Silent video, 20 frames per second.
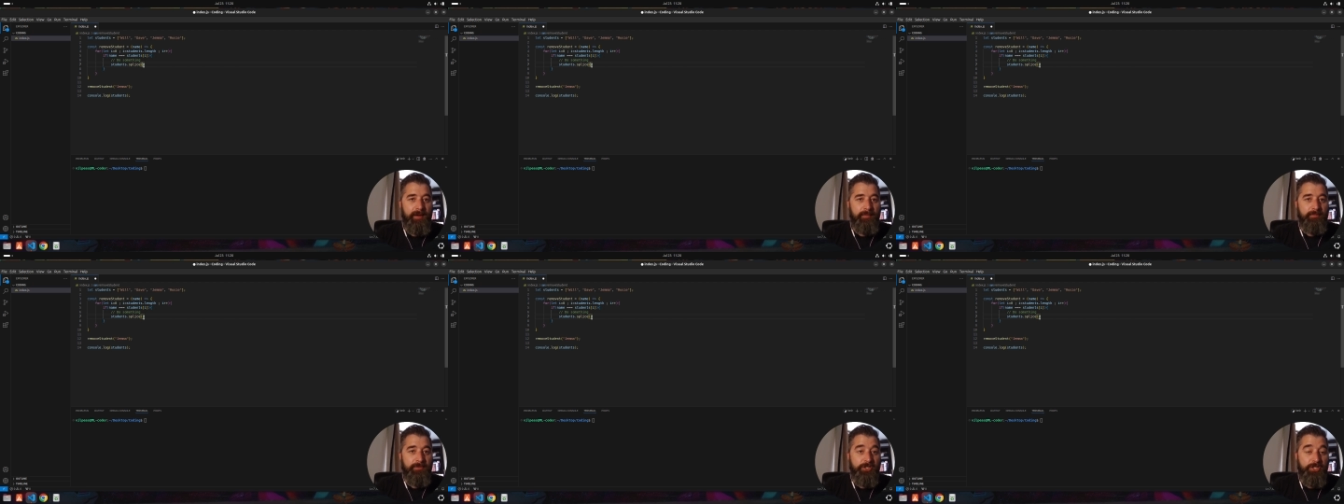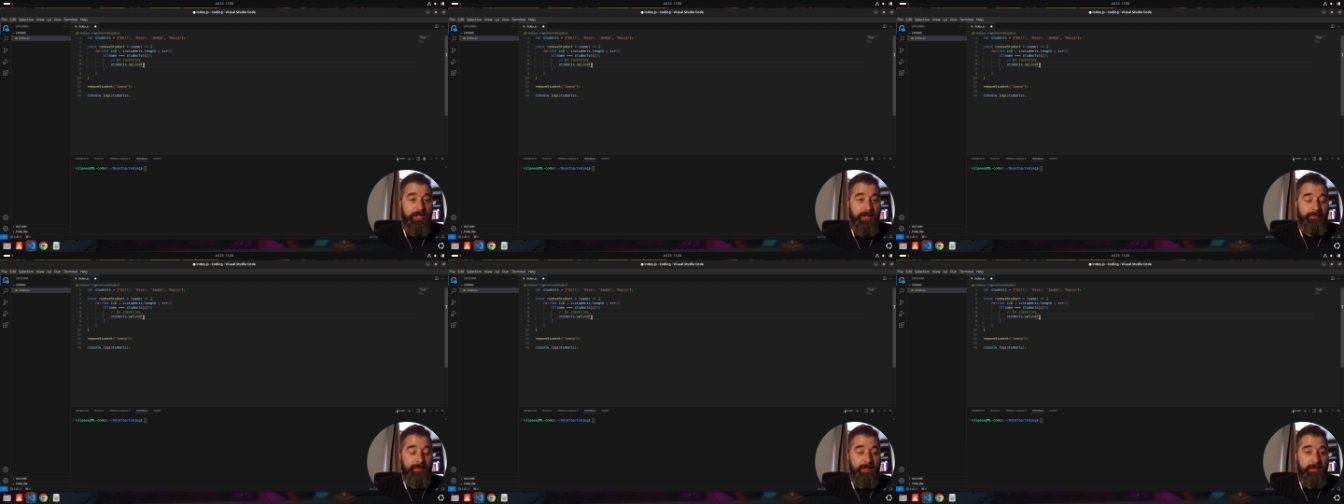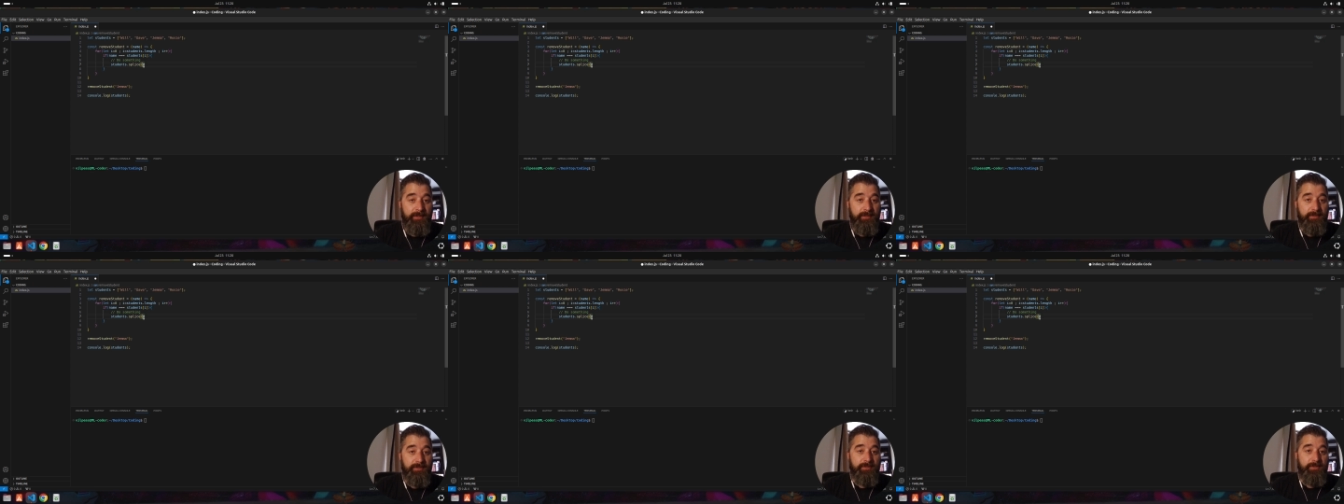gemma,
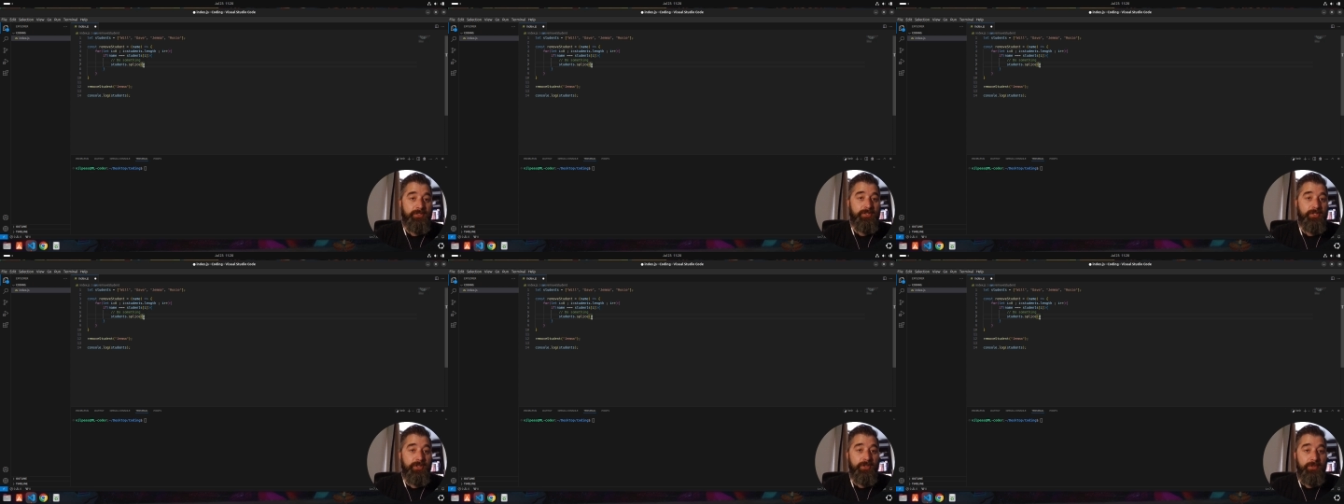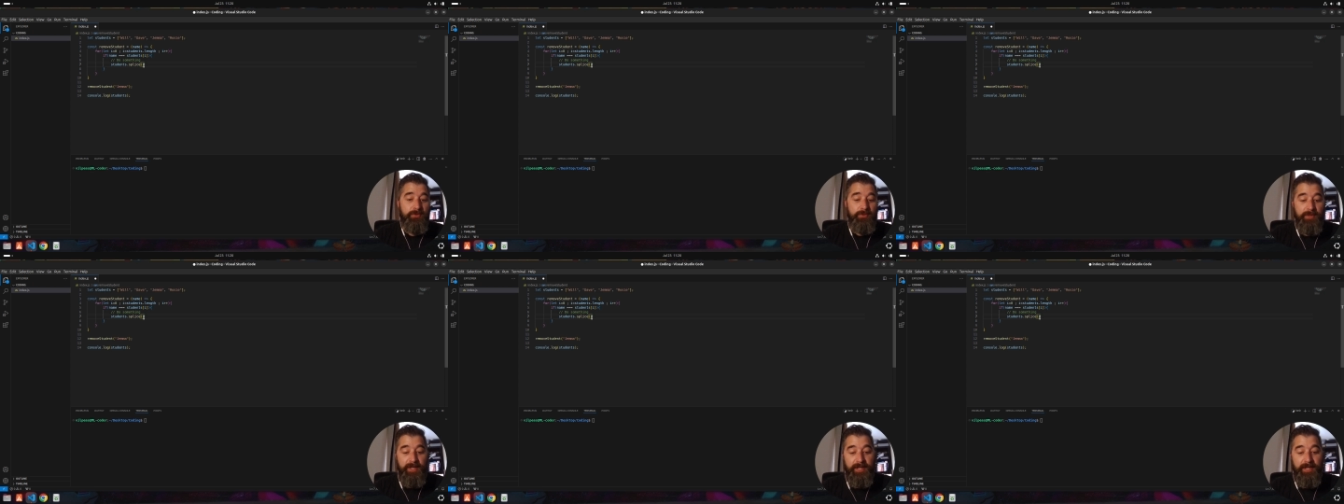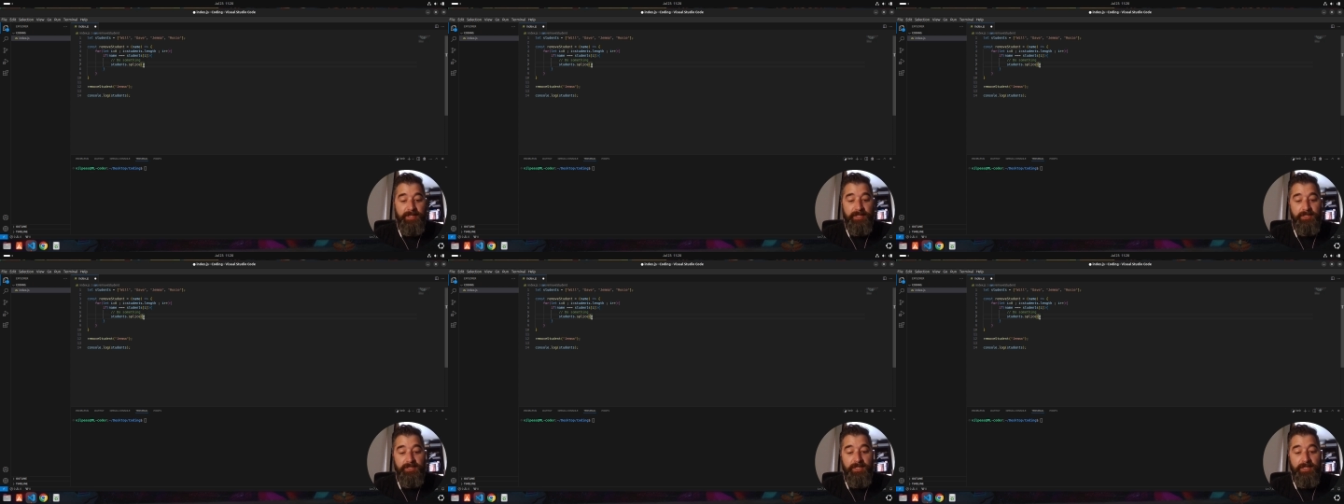so that
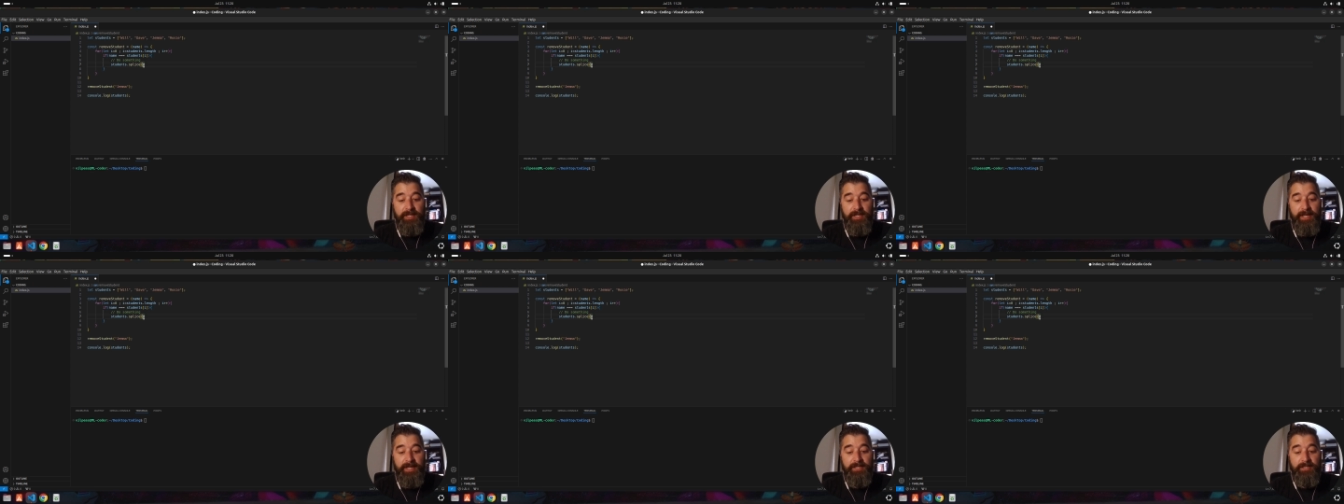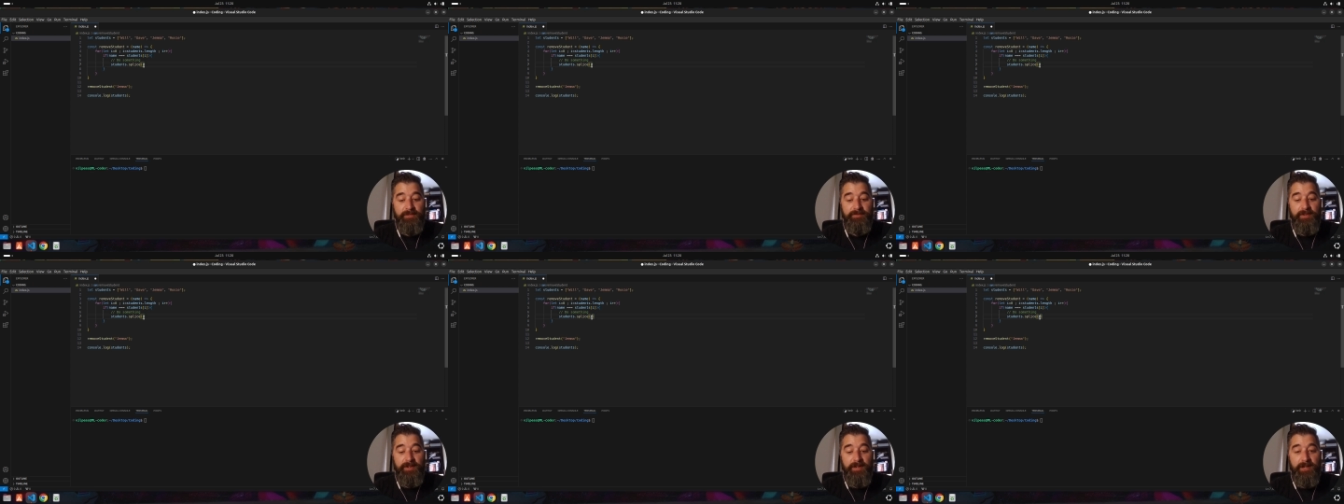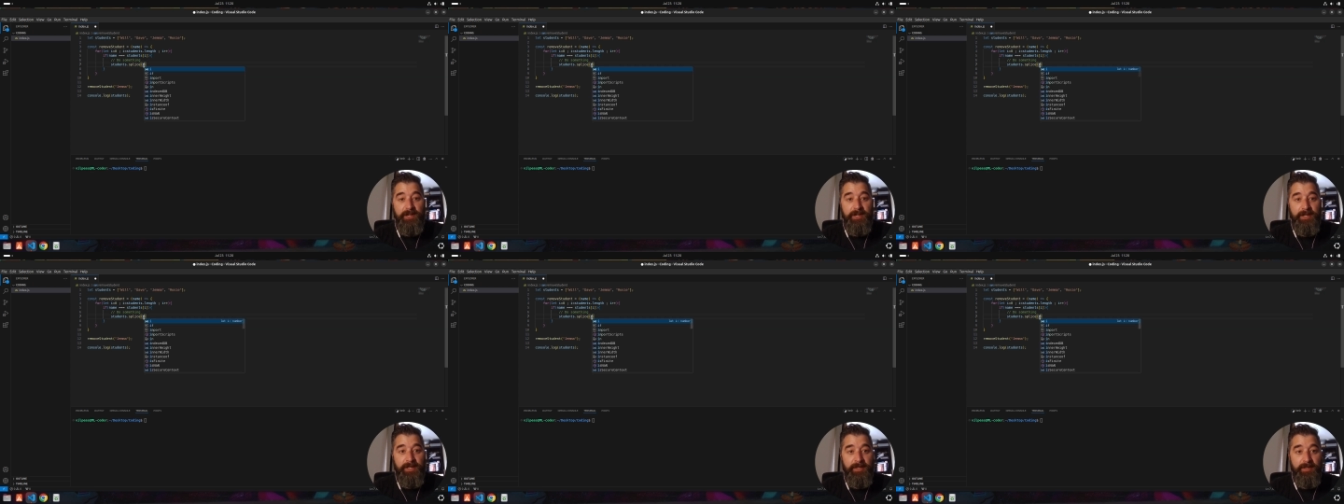is index of
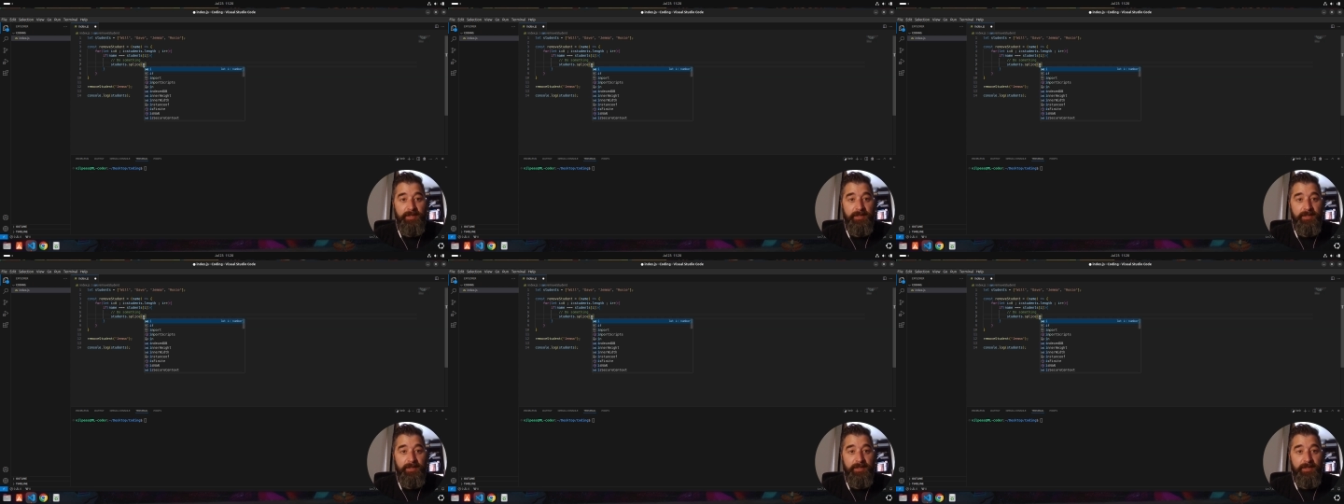I,